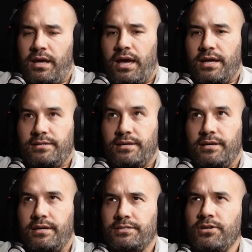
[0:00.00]
And
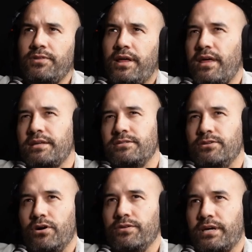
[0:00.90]
it's not that that's
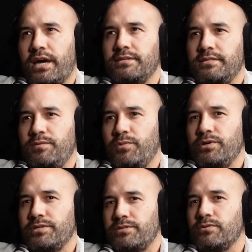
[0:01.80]
not the case
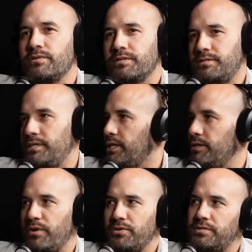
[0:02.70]
anymore. He's still the
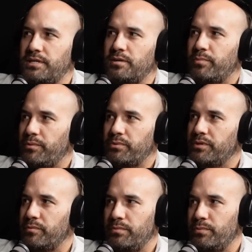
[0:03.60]
second most senior people
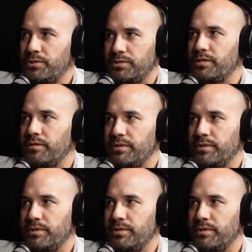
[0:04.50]
in the person in the